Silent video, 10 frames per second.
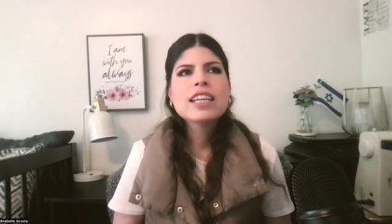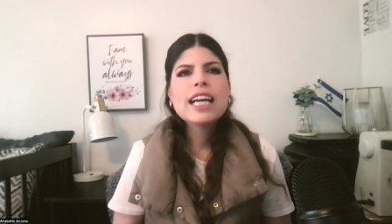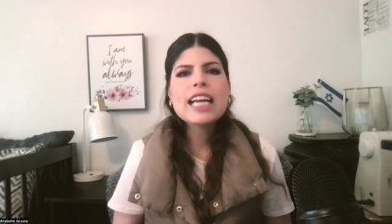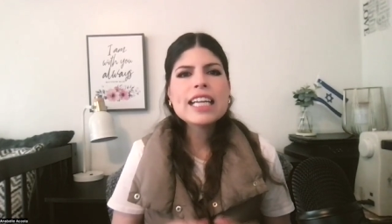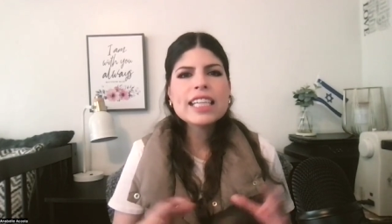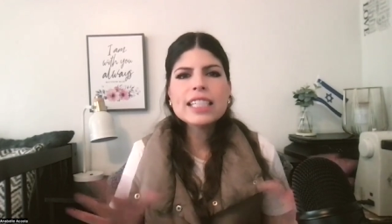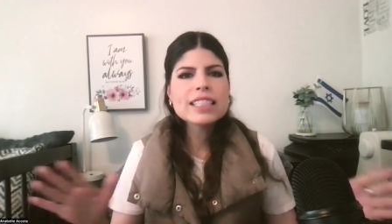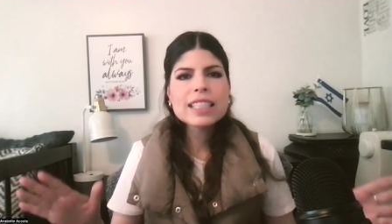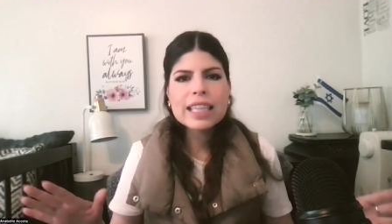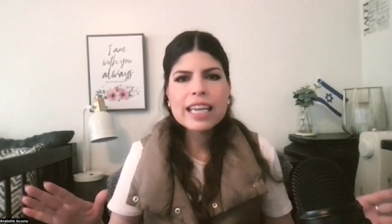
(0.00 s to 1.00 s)
And I
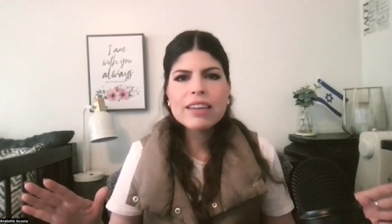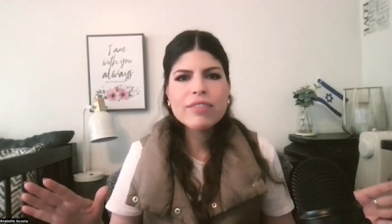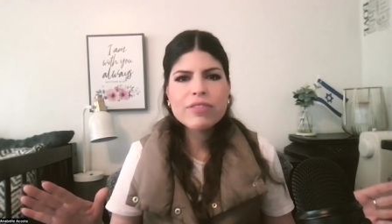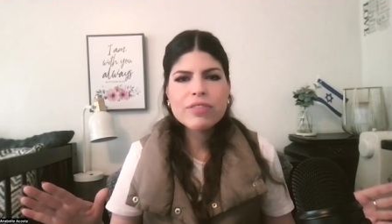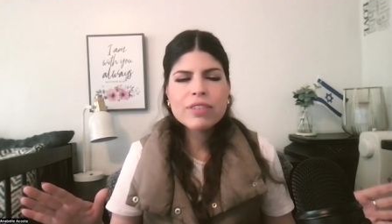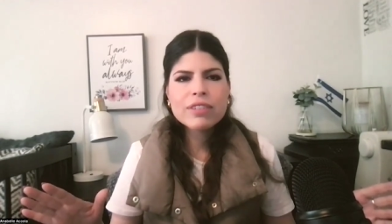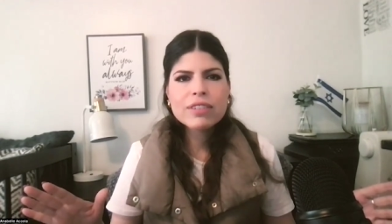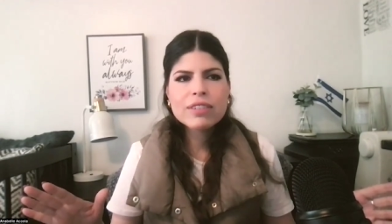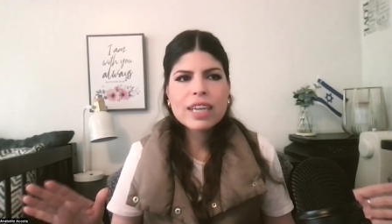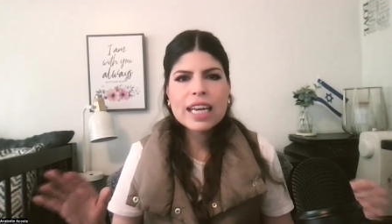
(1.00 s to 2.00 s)
needed to leave
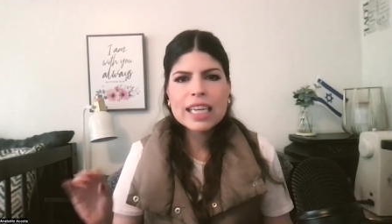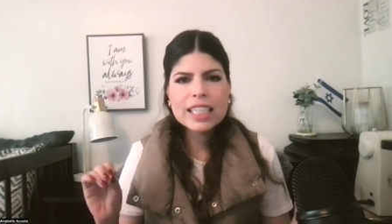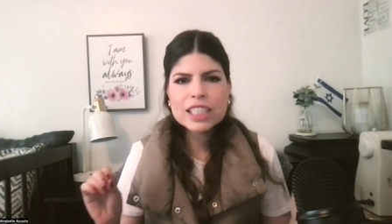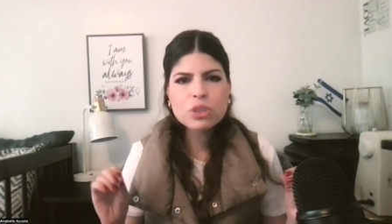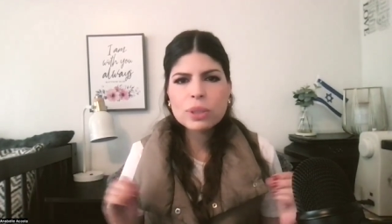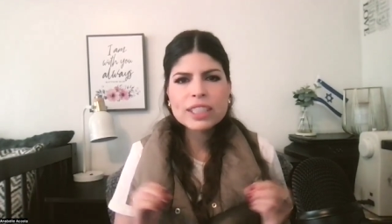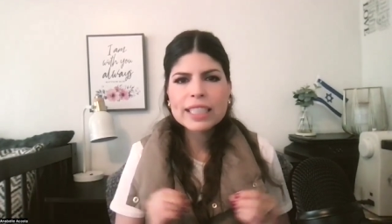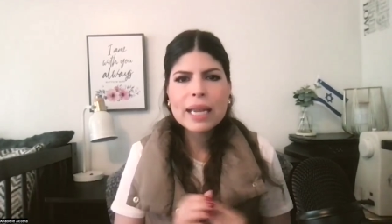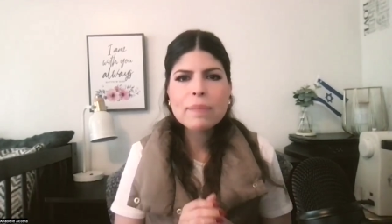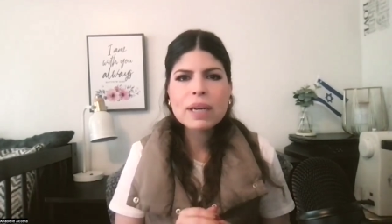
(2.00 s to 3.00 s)
and I needed to
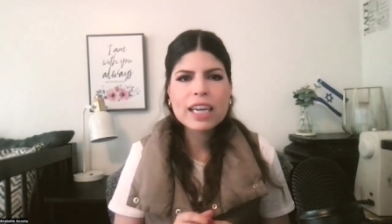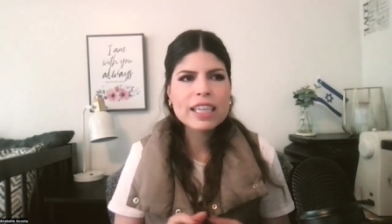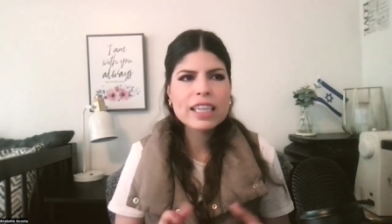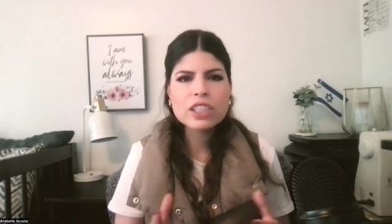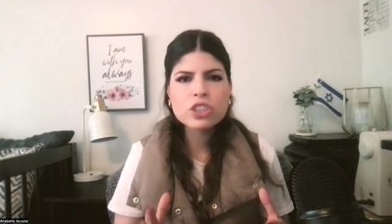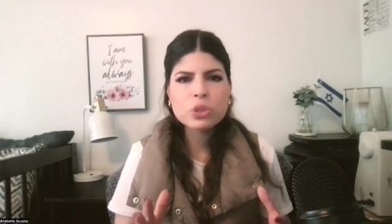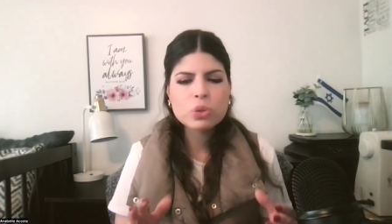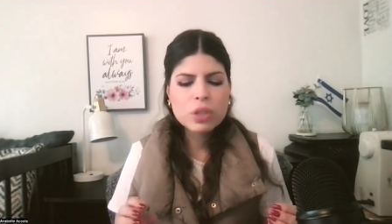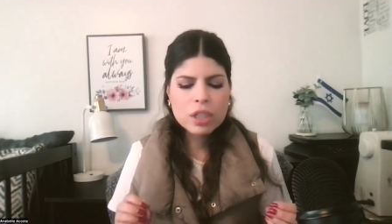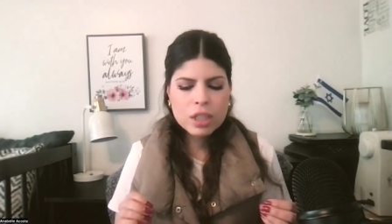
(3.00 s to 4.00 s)
escape and I needed
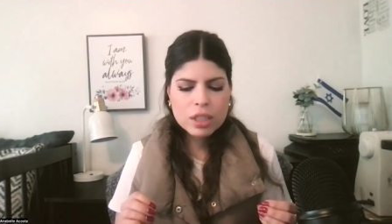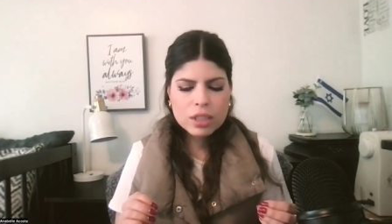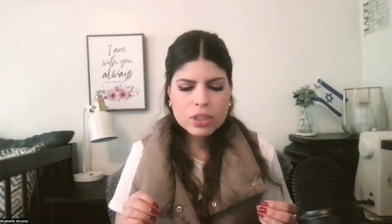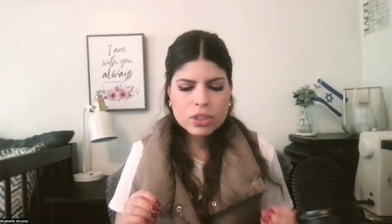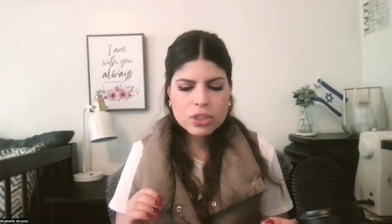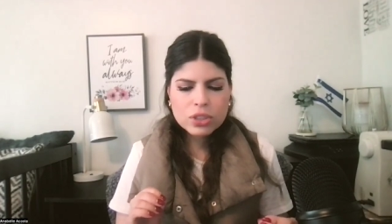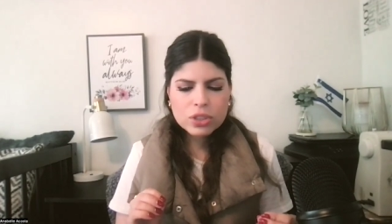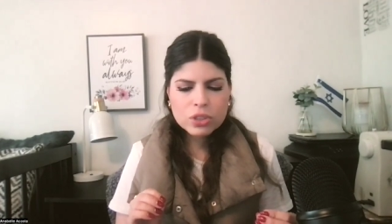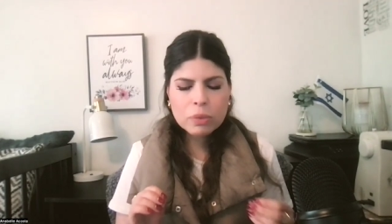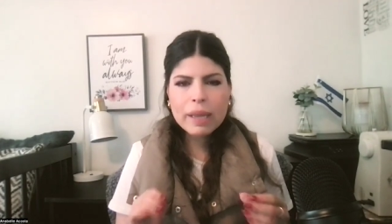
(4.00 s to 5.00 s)
to
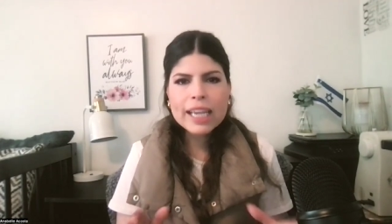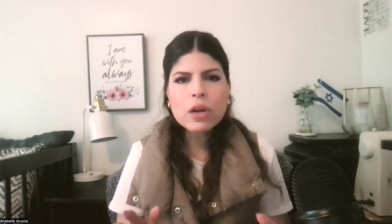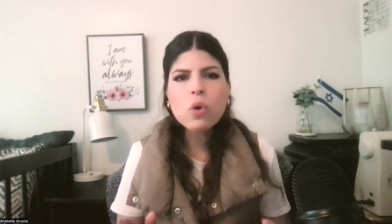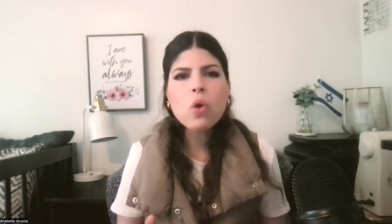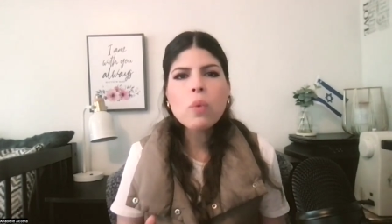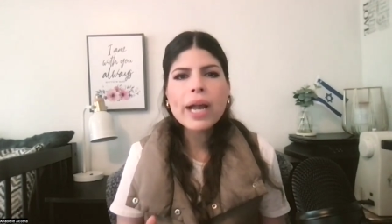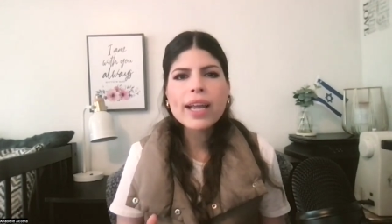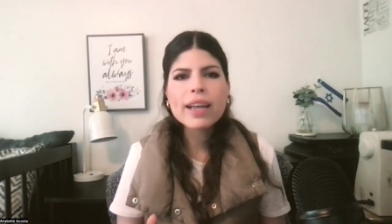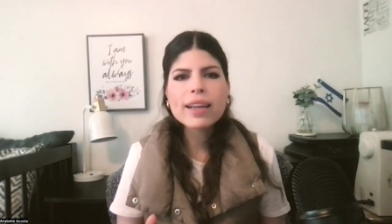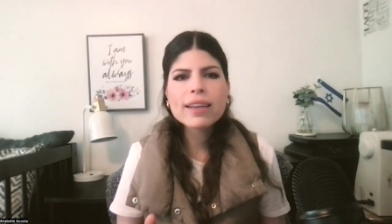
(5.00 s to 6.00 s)
make it go
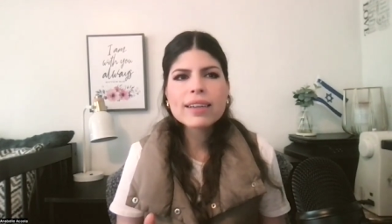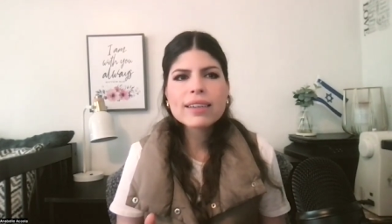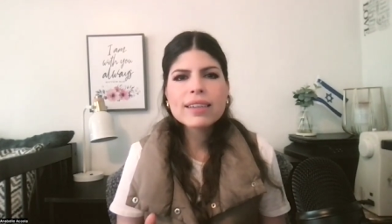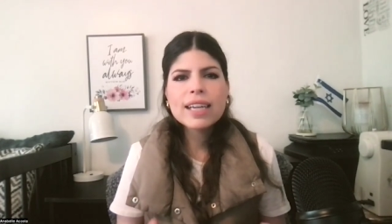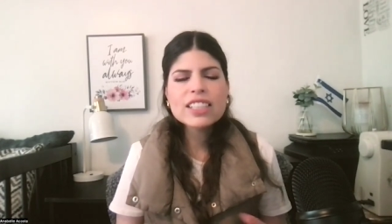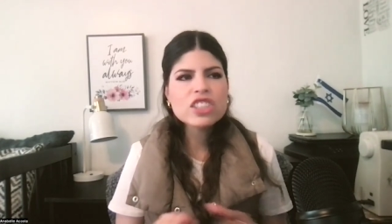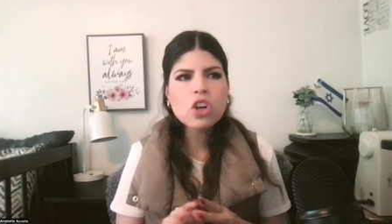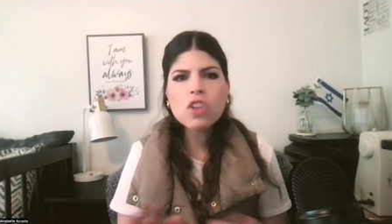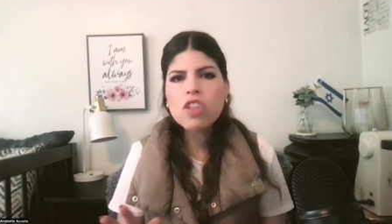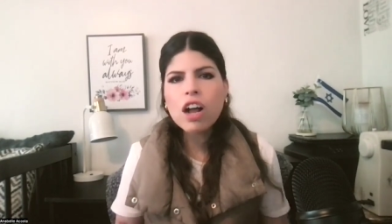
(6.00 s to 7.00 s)
away. It's
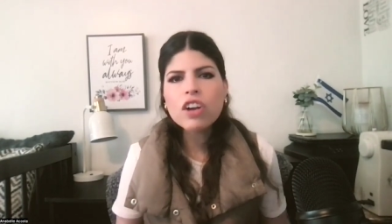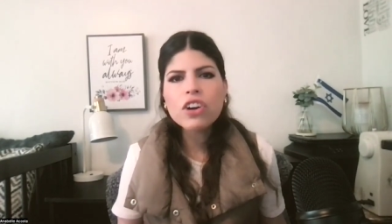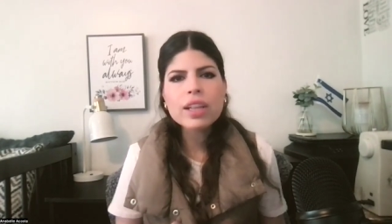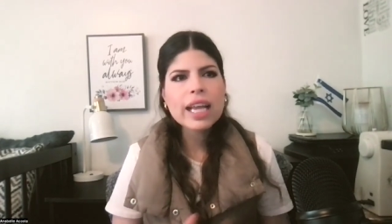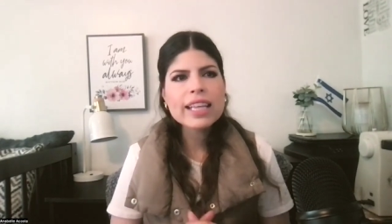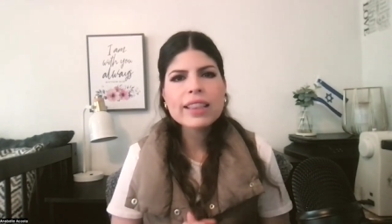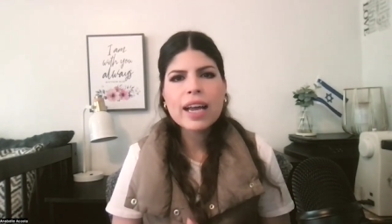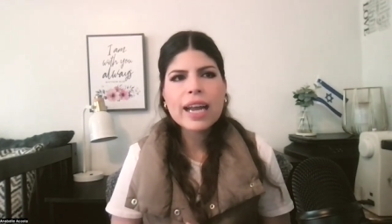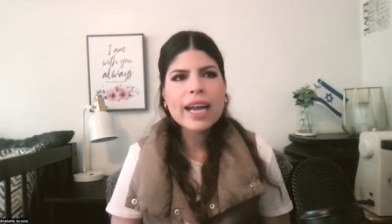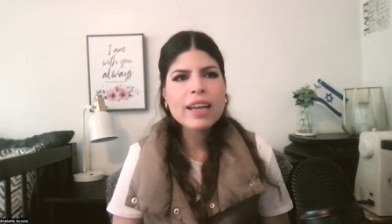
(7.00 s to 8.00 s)
no longer like
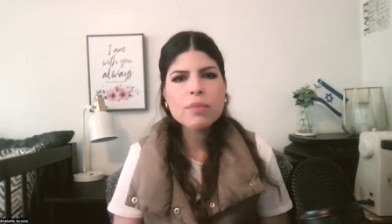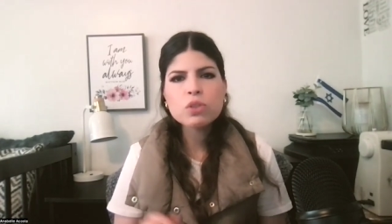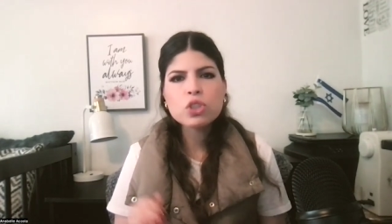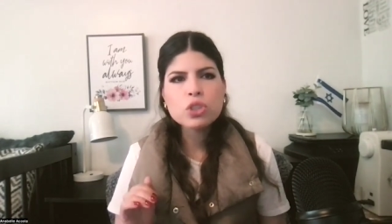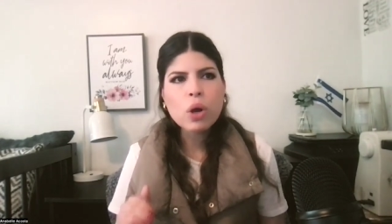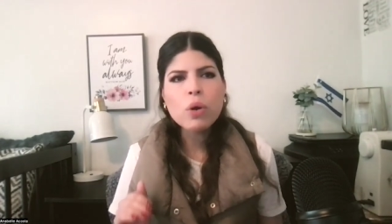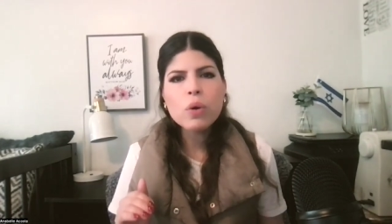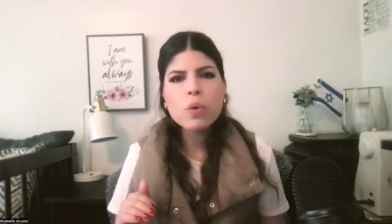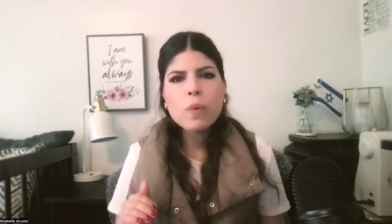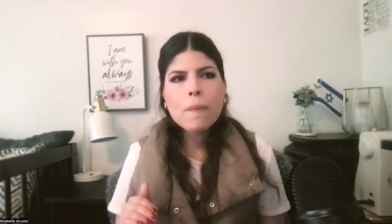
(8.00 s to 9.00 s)
that. I am
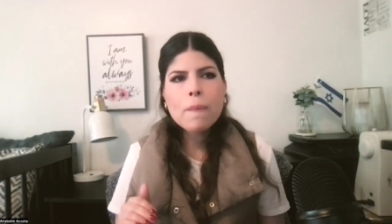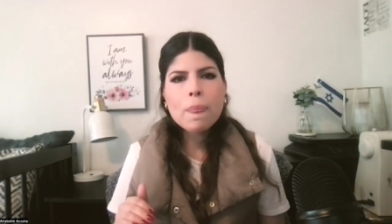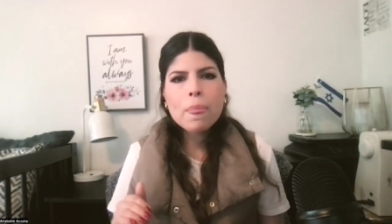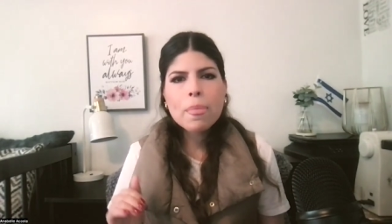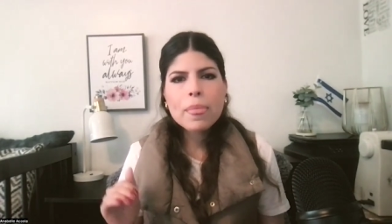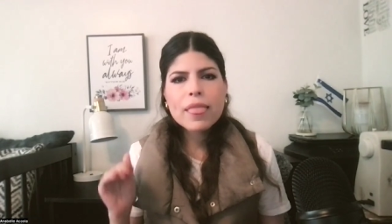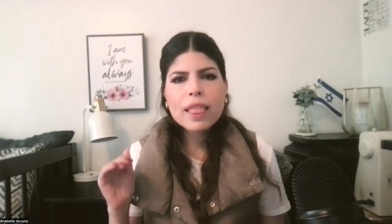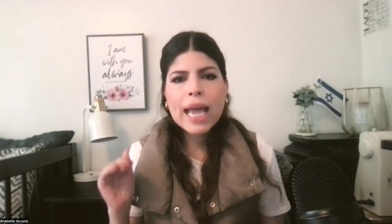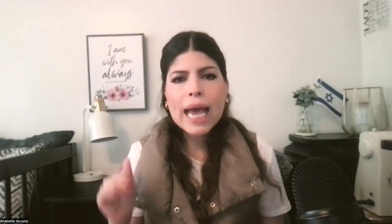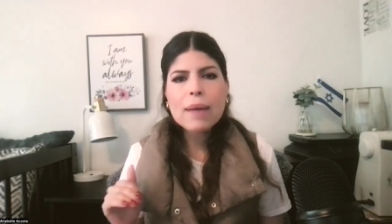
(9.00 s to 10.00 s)
so
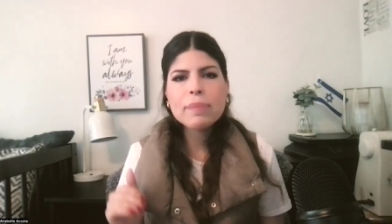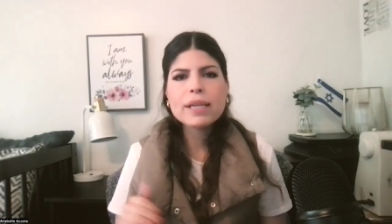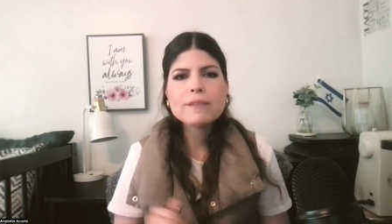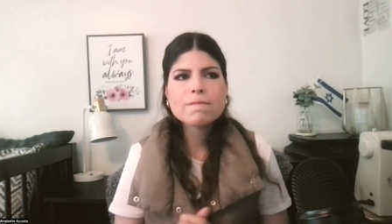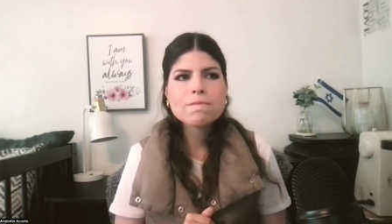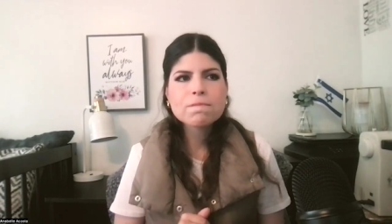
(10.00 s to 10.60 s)
happy.